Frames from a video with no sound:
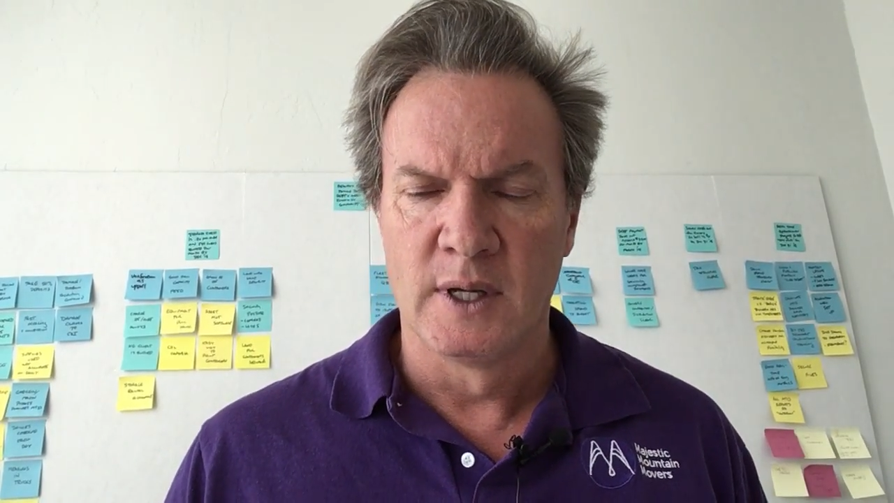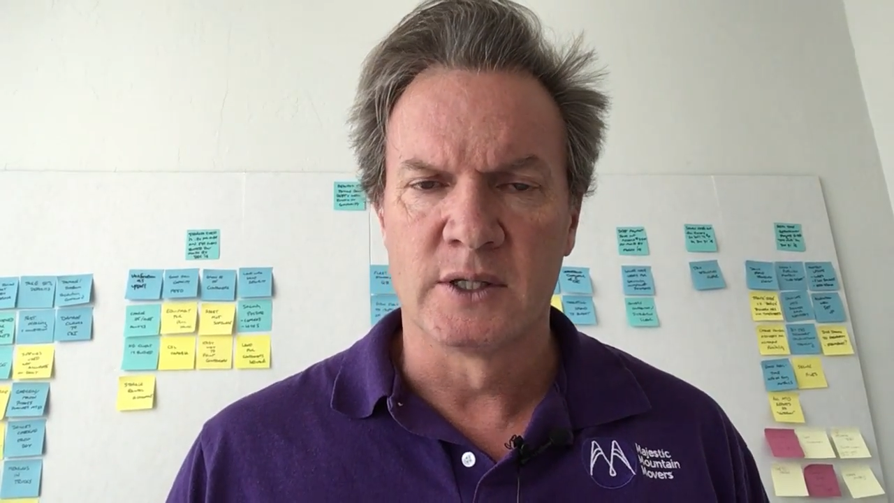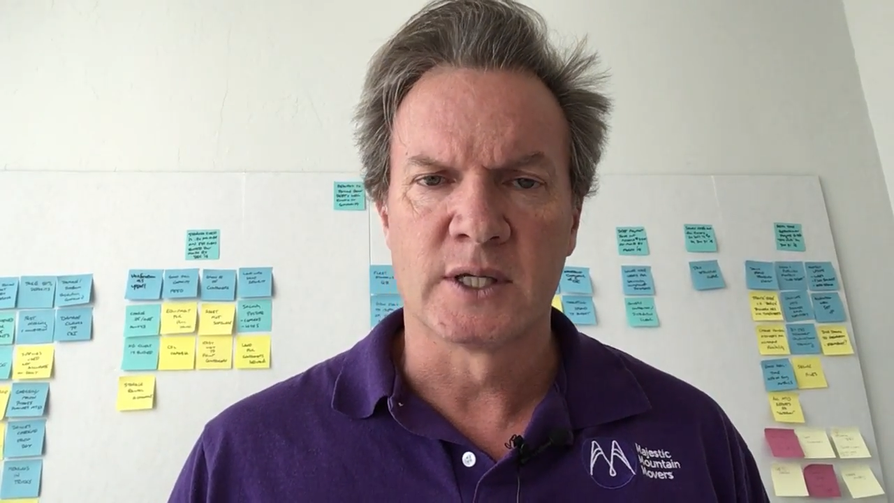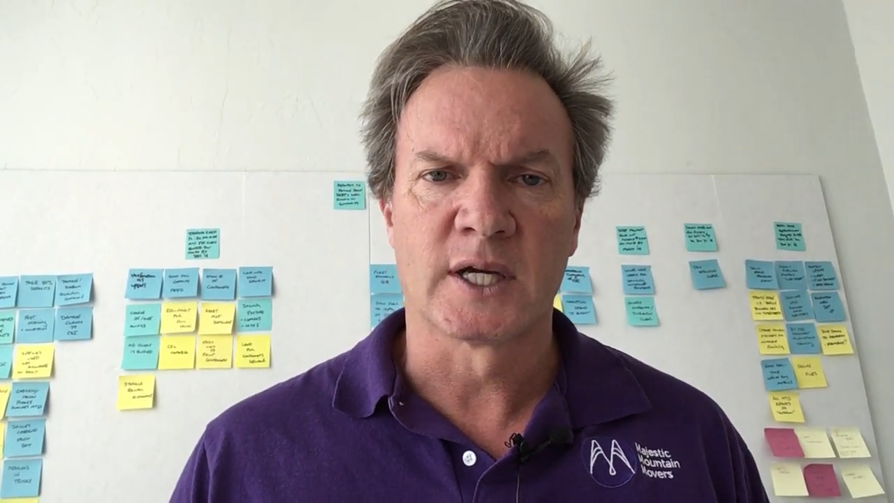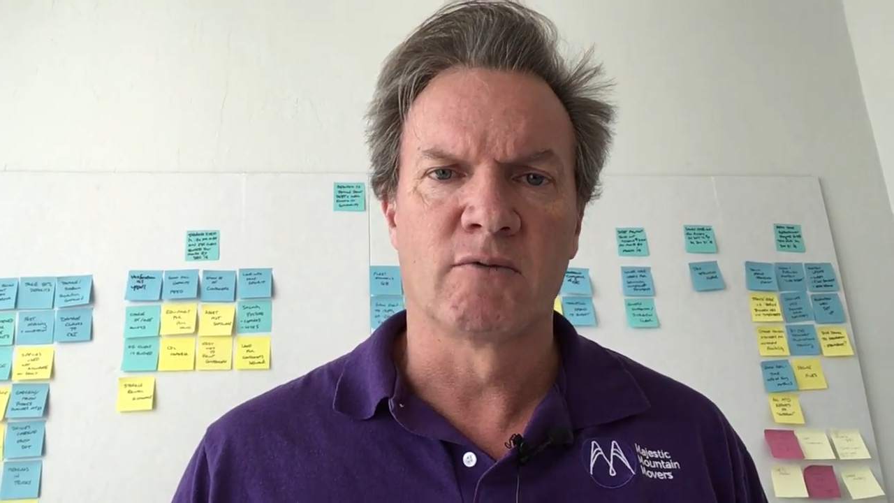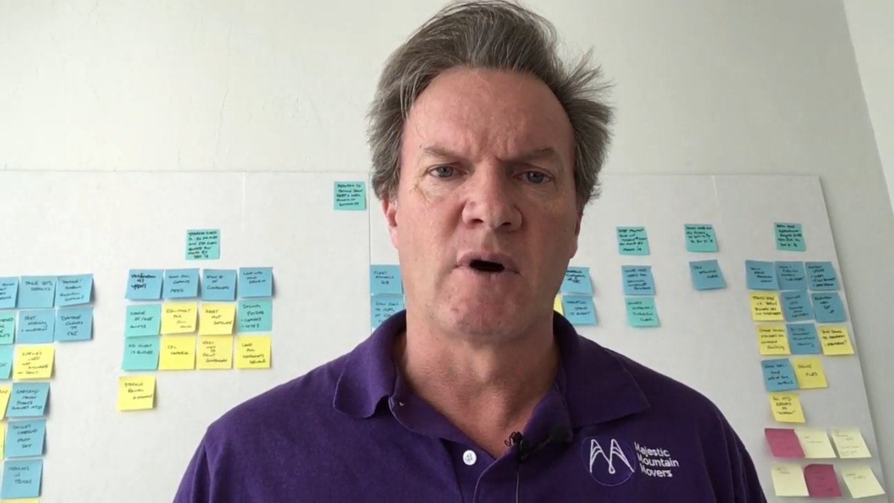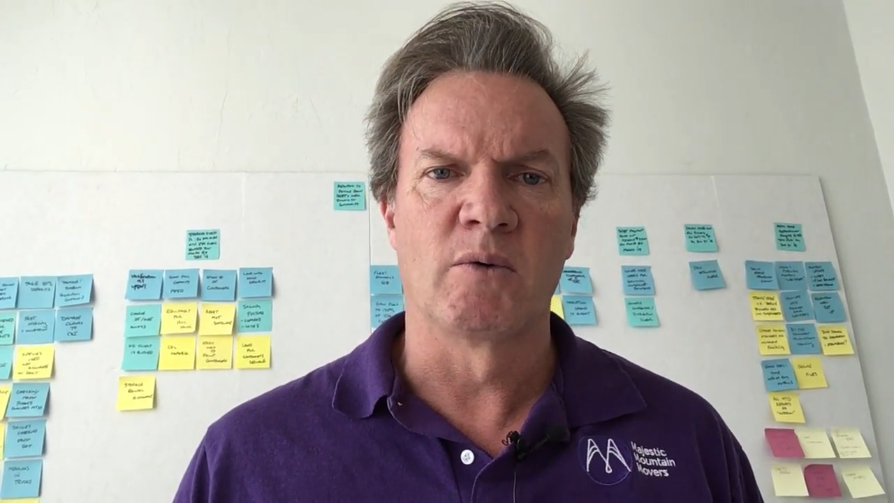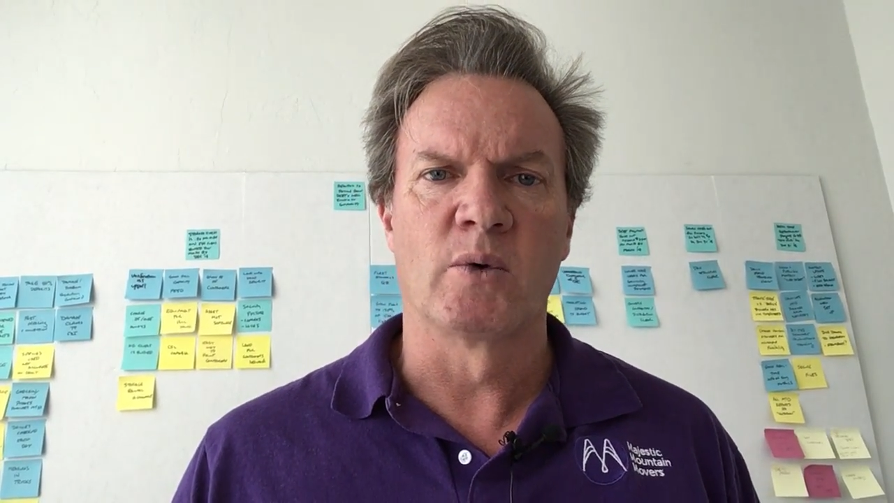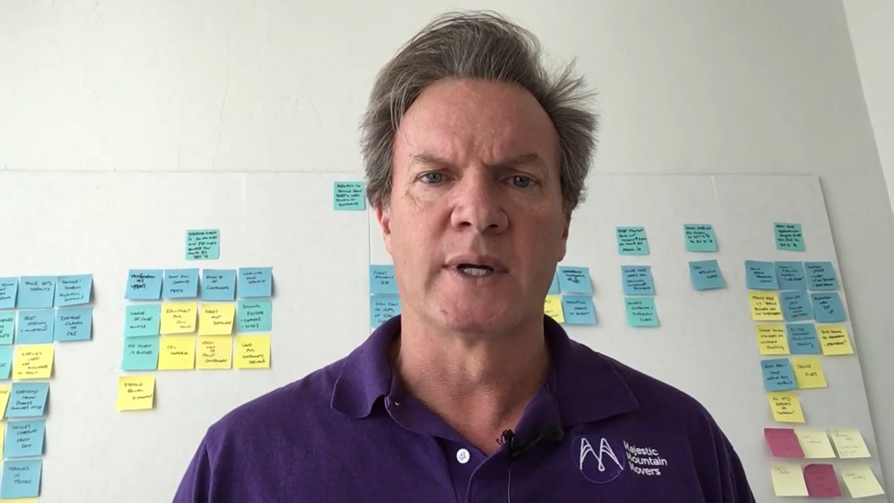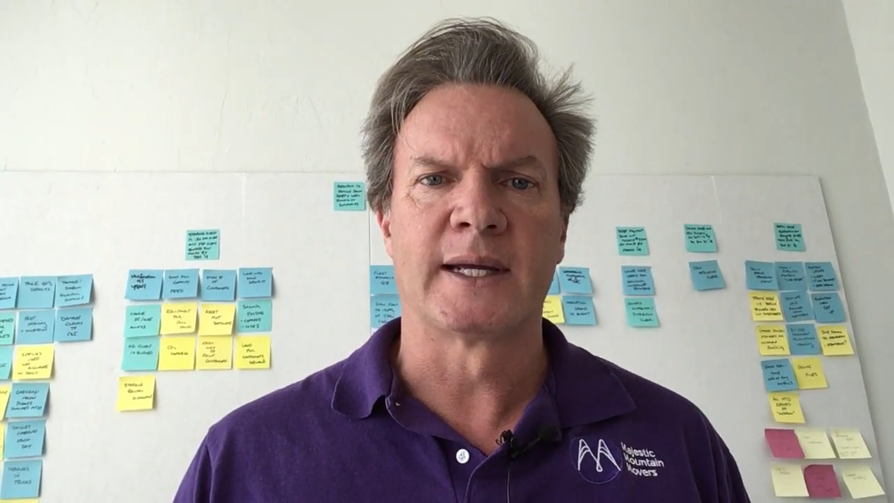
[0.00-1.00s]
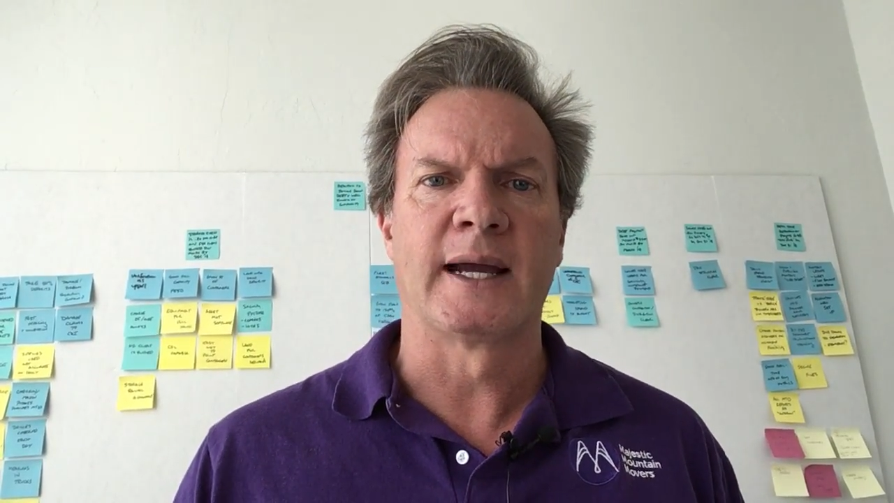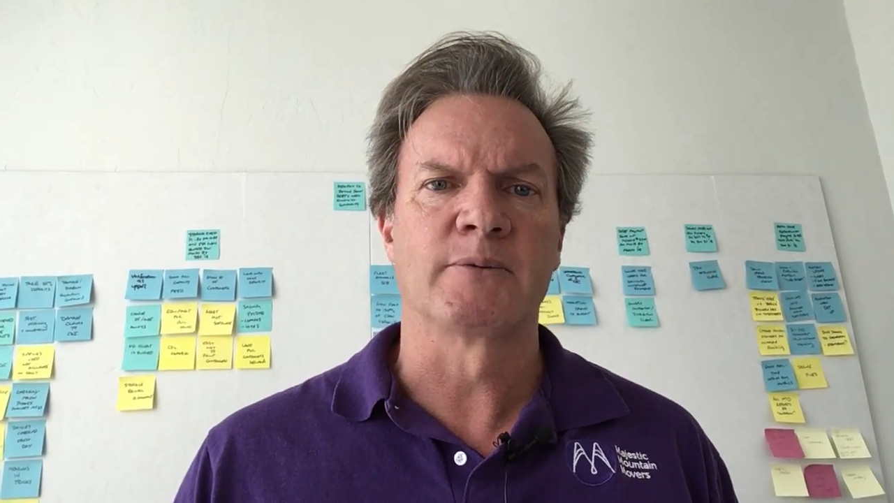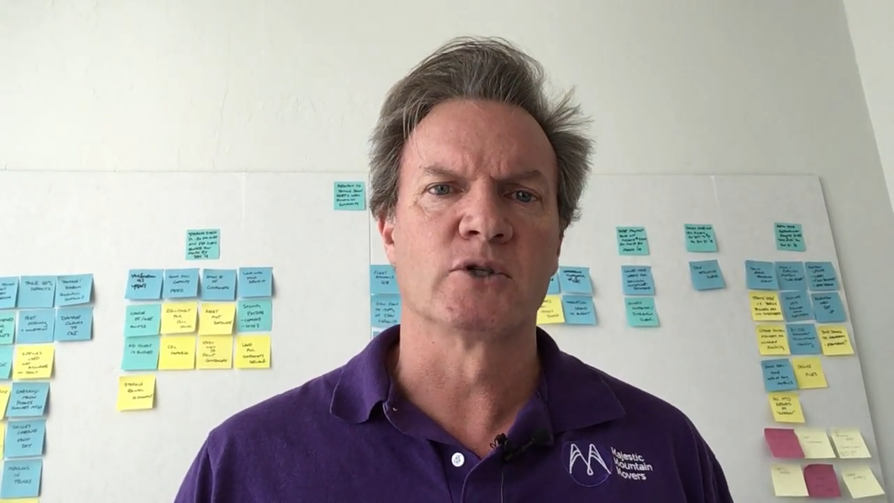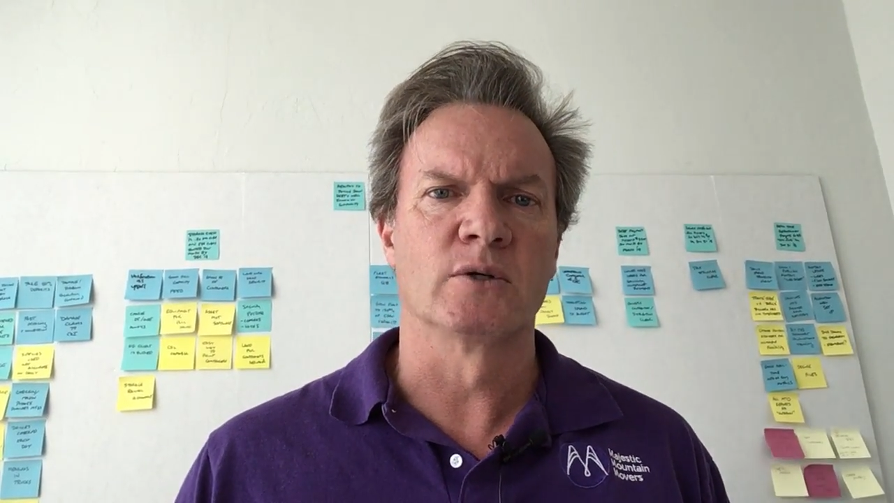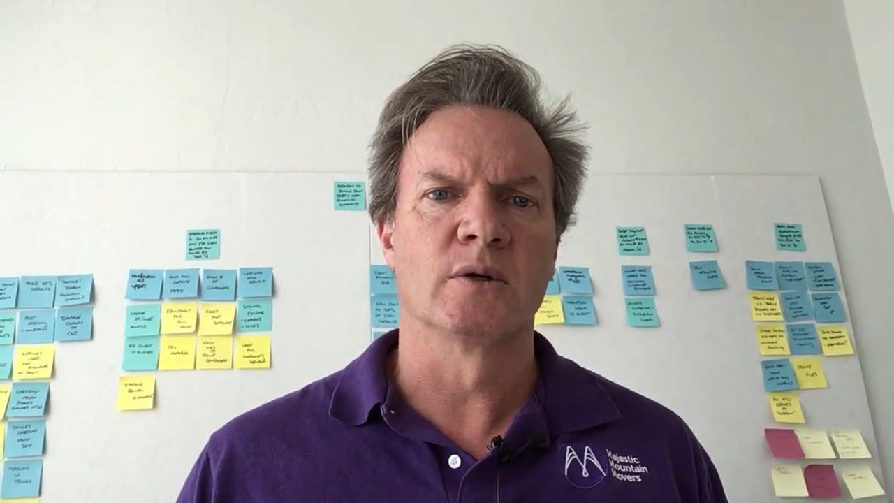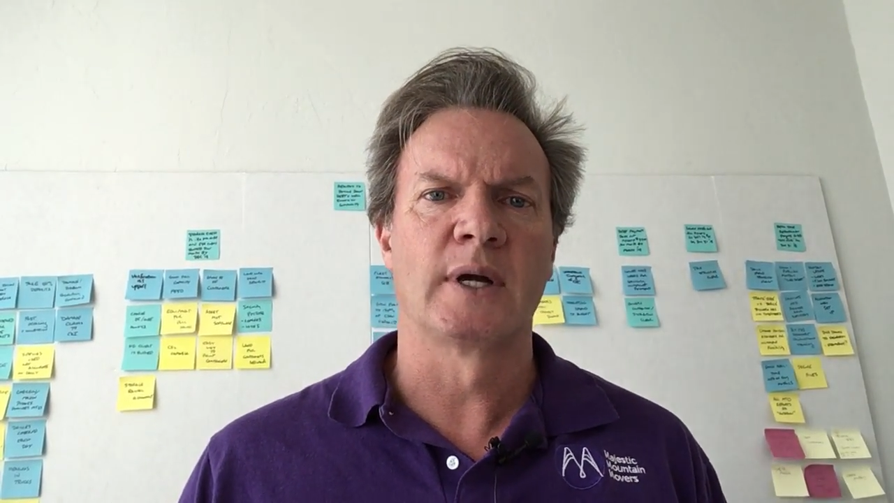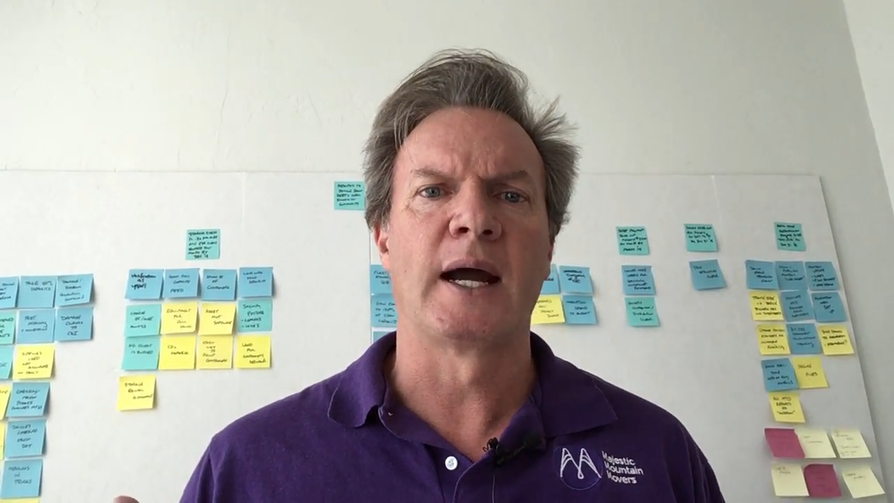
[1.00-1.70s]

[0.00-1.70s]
And second of all, we want to capture